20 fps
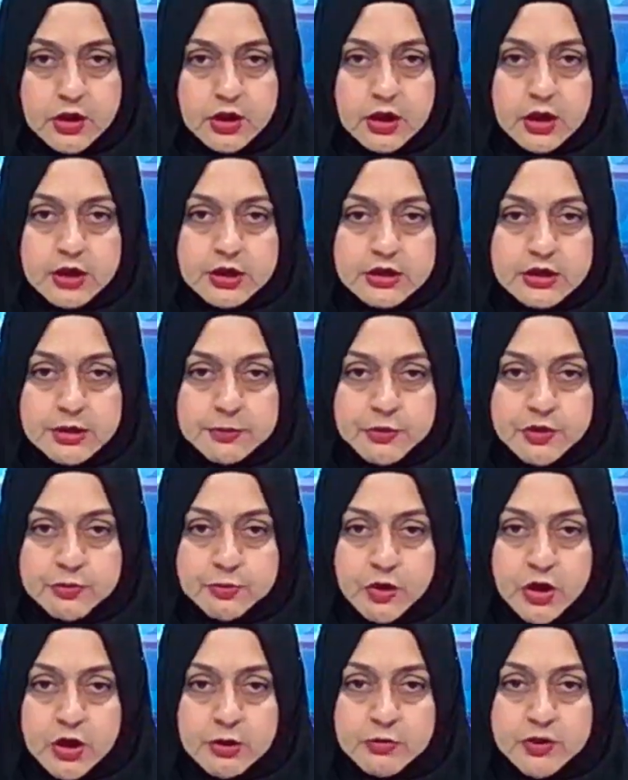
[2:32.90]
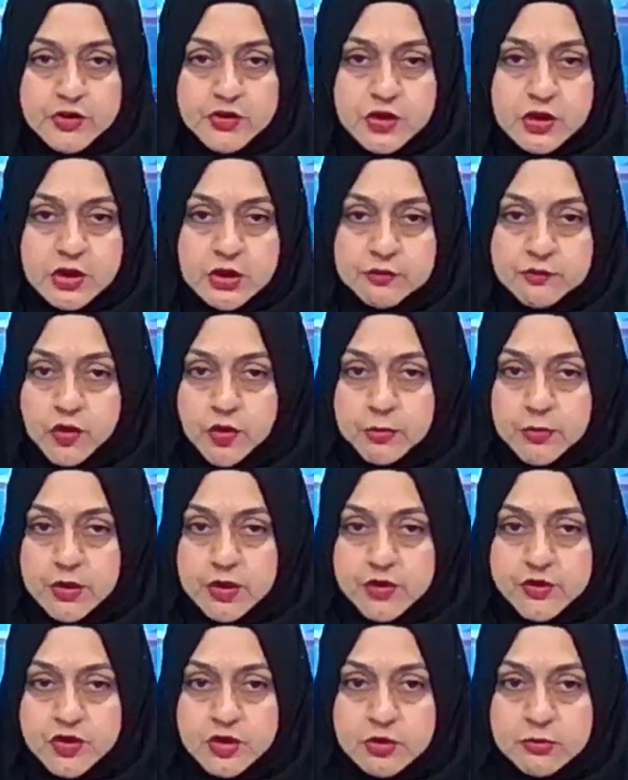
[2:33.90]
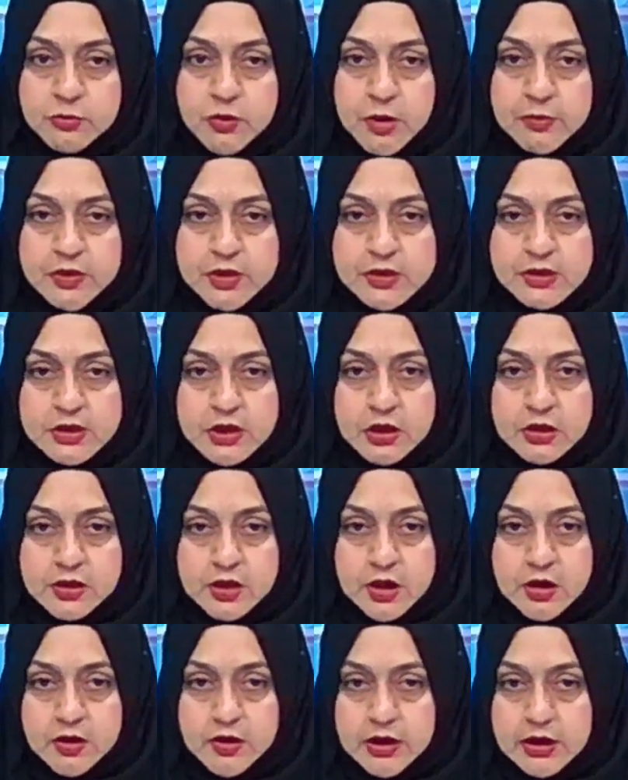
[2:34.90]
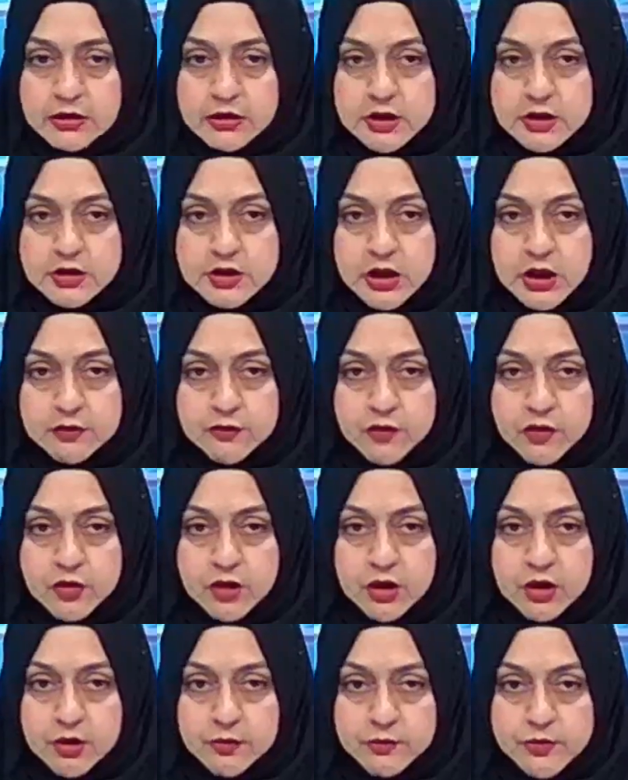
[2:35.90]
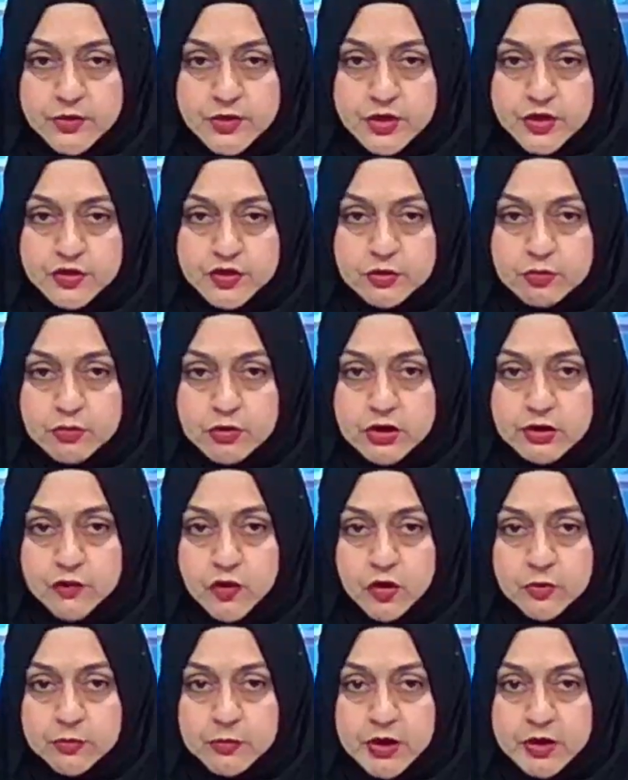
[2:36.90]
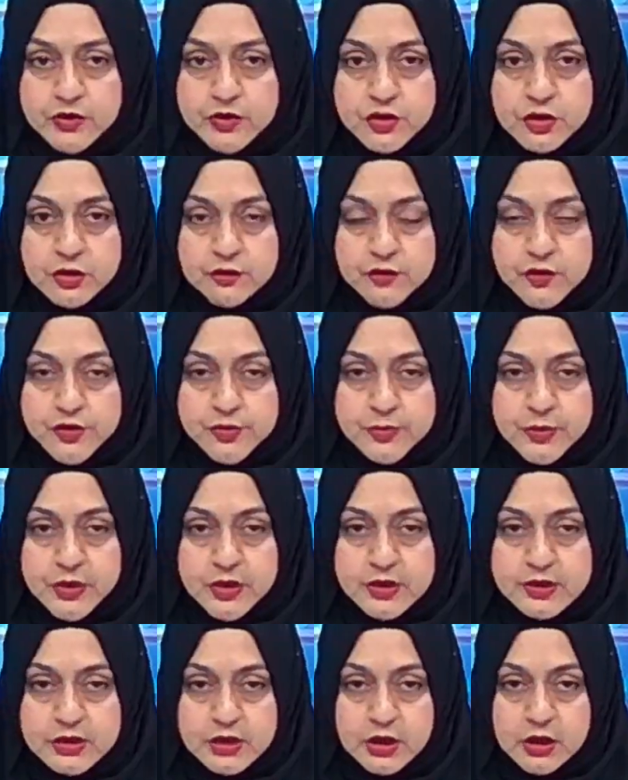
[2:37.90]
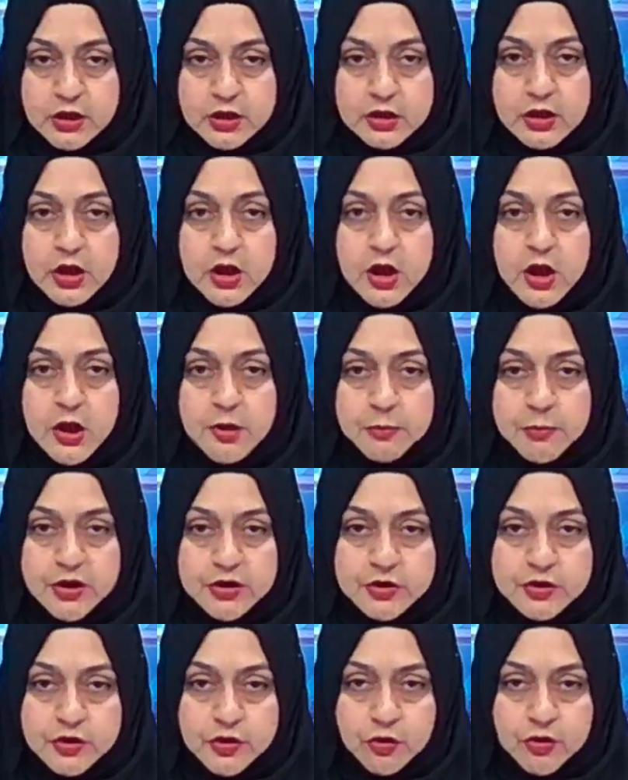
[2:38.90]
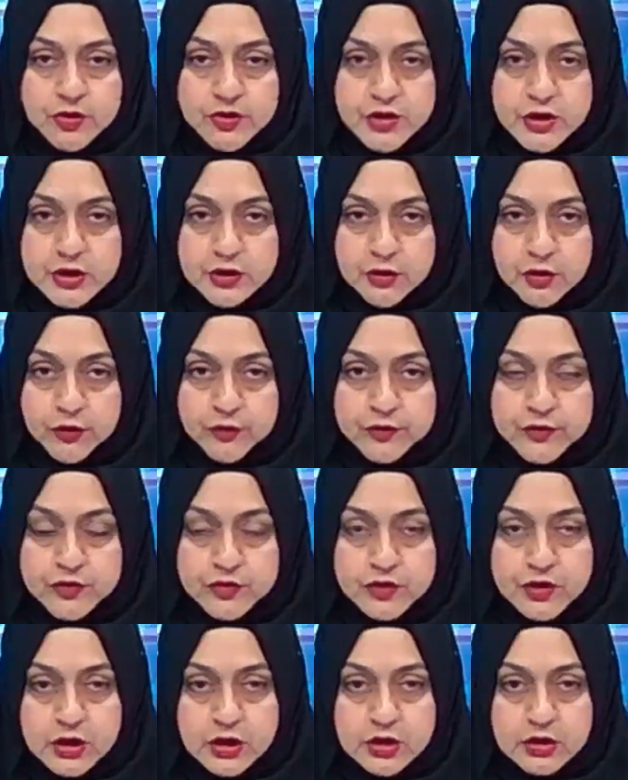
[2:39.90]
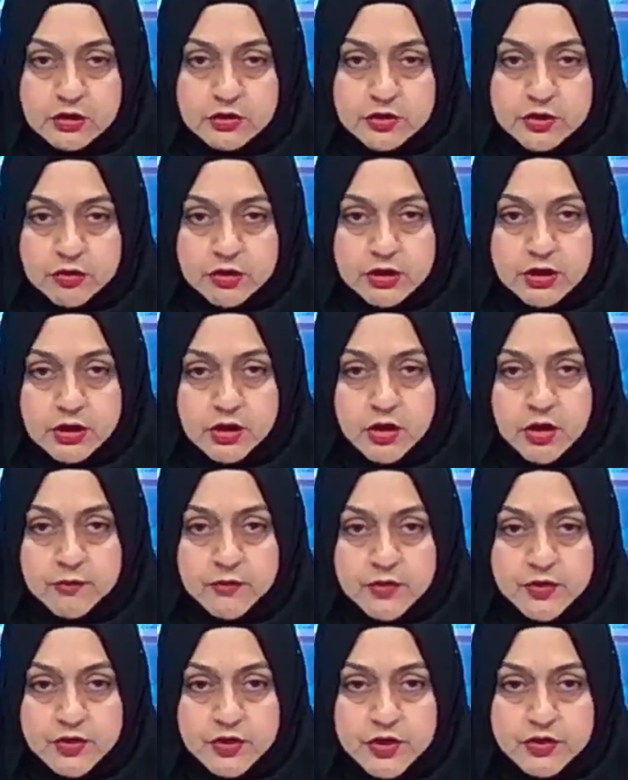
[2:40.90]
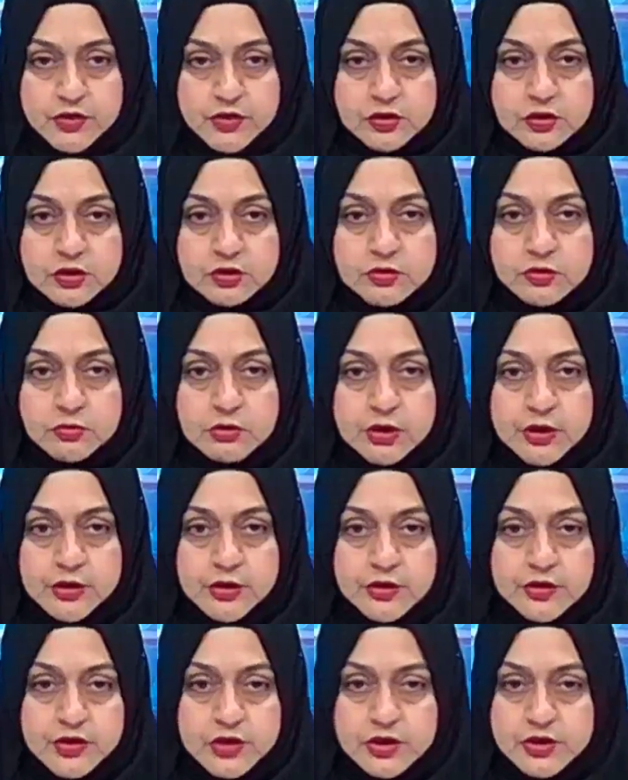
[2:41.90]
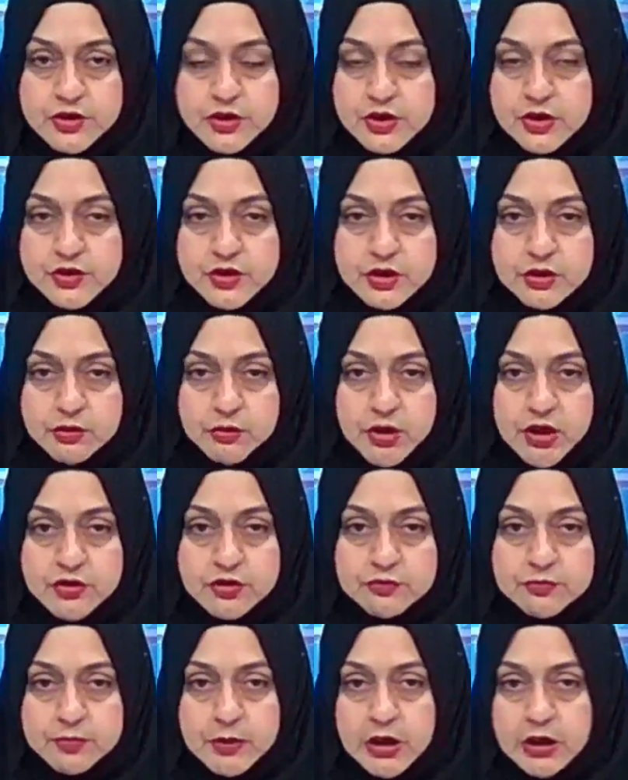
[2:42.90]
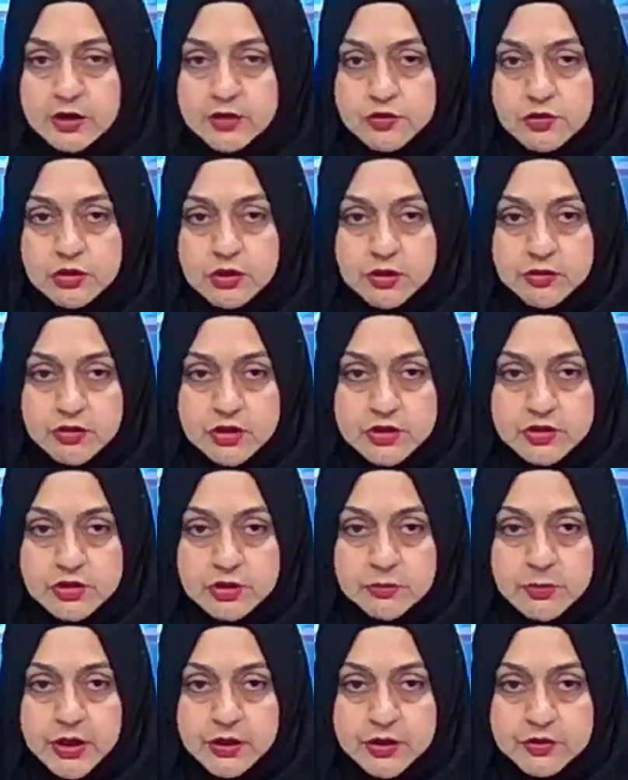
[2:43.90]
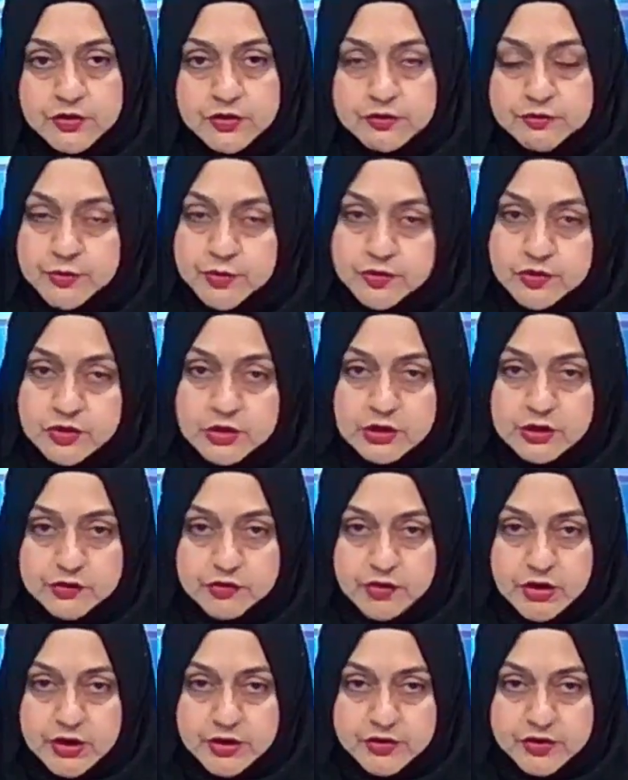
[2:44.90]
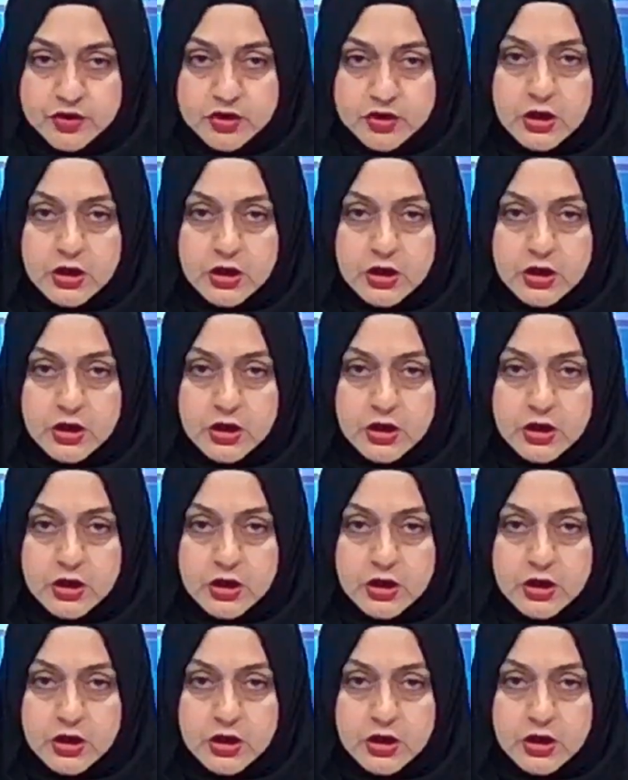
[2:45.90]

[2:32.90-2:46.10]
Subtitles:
Deputy Prime Minister and Foreign Minister Mohammad Ishaq Dar held a telephonic conversation with the Foreign Minister of Uzbekistan, Bakhtiyor Sedov, today. During the conversation, the two leaders discussed a range of bilateral and regional matters of mutual interest.